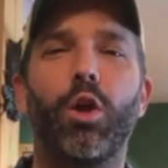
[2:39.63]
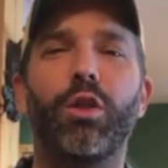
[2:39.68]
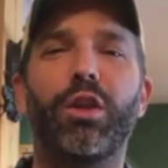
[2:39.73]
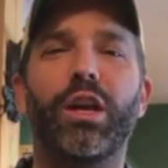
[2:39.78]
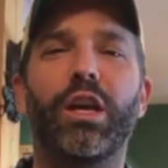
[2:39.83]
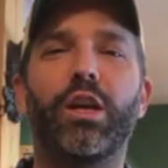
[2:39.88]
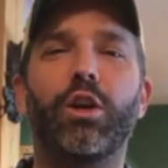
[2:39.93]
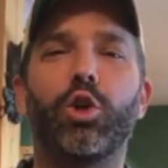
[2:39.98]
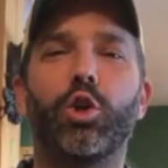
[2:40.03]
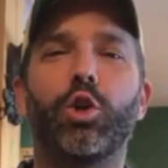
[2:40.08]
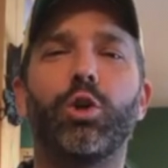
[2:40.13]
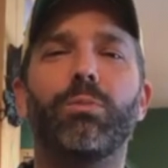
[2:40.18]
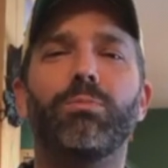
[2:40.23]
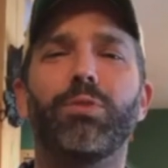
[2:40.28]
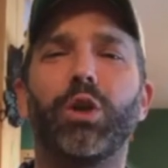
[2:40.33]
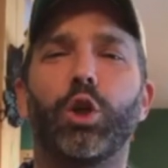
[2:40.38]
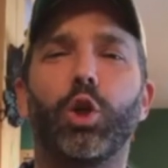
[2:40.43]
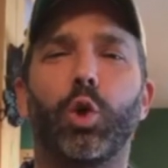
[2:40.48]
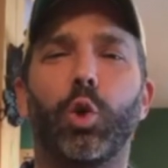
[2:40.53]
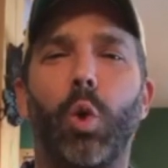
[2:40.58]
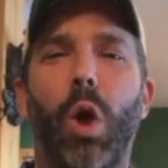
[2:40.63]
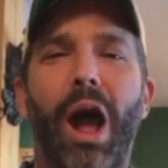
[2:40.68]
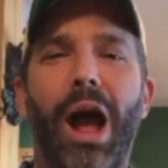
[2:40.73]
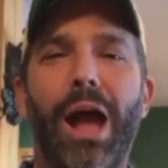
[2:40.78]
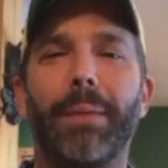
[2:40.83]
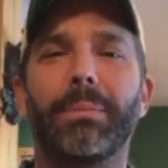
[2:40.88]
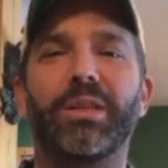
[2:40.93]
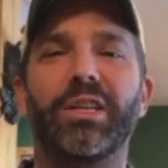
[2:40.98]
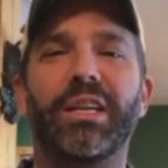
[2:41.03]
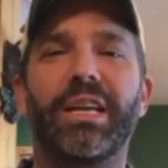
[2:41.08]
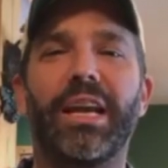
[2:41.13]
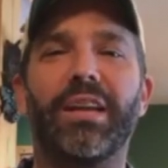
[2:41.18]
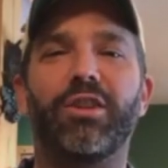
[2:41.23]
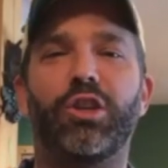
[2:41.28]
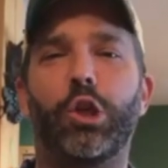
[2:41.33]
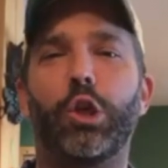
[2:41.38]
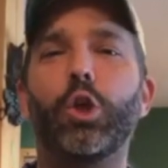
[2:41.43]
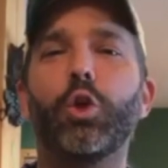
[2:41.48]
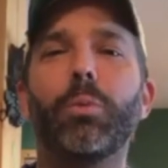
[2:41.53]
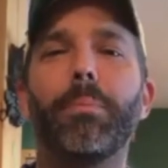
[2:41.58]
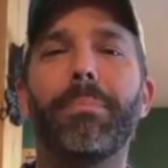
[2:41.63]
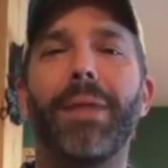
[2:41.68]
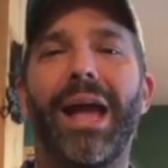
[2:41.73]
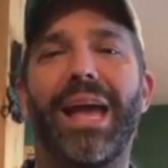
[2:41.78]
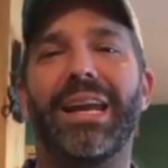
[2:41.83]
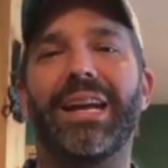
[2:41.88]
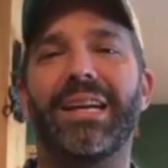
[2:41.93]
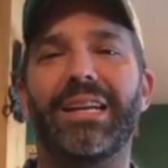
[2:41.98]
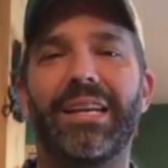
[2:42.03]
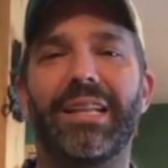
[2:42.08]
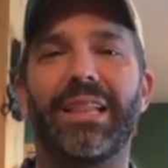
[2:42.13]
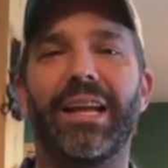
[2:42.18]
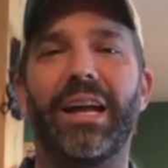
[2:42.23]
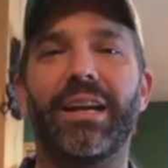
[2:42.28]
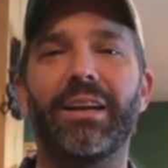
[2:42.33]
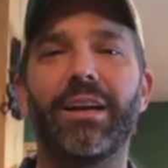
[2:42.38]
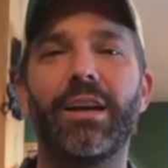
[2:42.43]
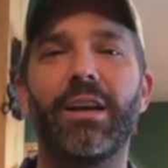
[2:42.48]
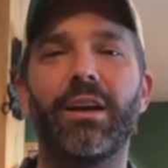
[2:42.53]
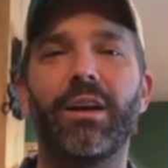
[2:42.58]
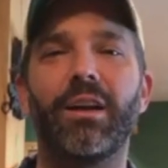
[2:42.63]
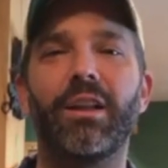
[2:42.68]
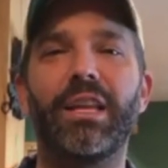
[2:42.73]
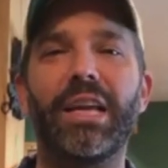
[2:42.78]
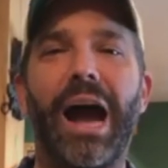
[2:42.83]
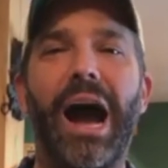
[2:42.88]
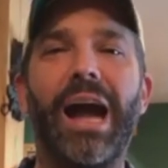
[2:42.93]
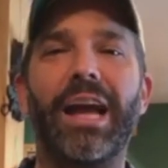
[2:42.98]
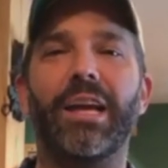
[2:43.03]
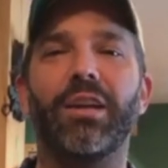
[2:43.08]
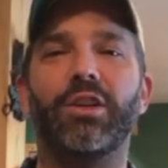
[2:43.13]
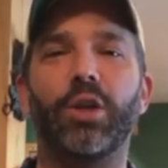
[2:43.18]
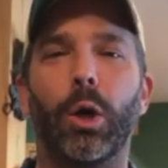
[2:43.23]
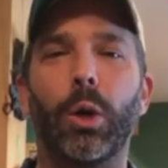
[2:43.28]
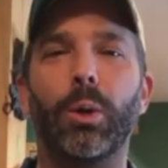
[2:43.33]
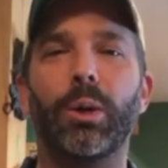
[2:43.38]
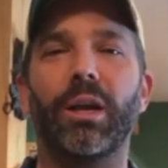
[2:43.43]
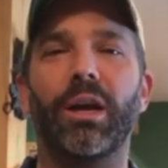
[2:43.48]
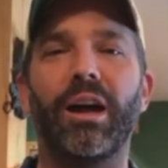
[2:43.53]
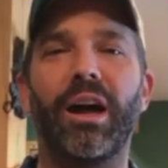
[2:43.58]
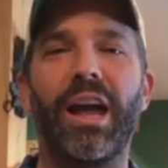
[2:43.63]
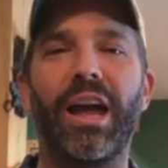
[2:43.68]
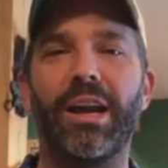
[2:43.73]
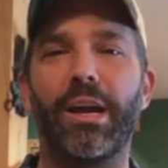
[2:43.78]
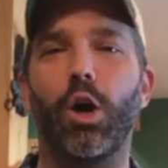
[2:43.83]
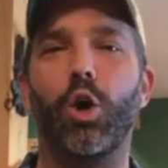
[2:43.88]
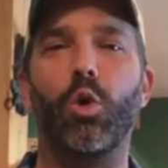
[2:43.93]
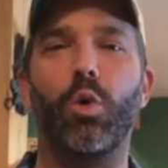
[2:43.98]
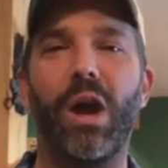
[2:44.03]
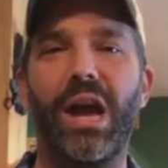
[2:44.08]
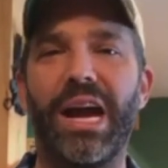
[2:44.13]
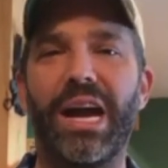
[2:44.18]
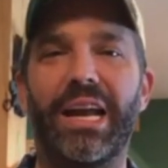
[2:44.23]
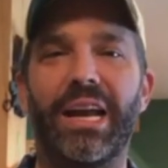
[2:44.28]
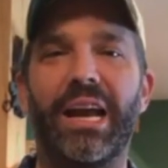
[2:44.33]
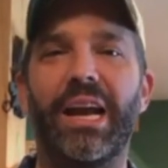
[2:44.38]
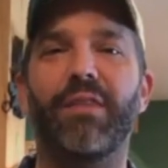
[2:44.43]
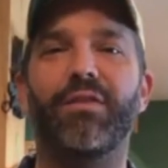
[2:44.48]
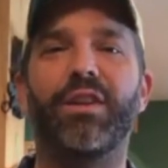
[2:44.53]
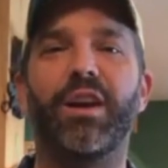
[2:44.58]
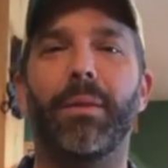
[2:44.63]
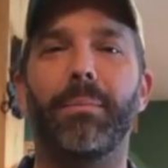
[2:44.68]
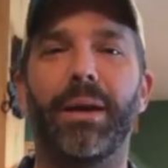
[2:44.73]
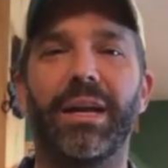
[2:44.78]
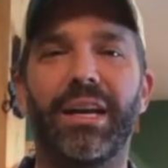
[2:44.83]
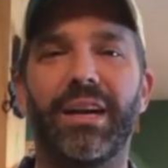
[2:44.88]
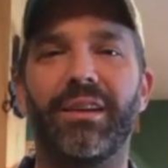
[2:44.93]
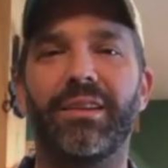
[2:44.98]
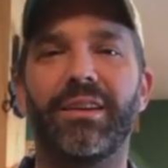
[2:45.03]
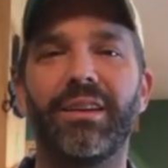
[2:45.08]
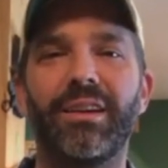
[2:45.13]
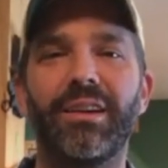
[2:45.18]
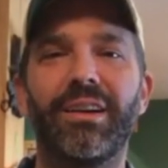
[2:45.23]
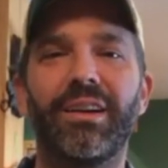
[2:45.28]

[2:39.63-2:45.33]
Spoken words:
the crimes against humanity that the Ayatollah and Iran have committed.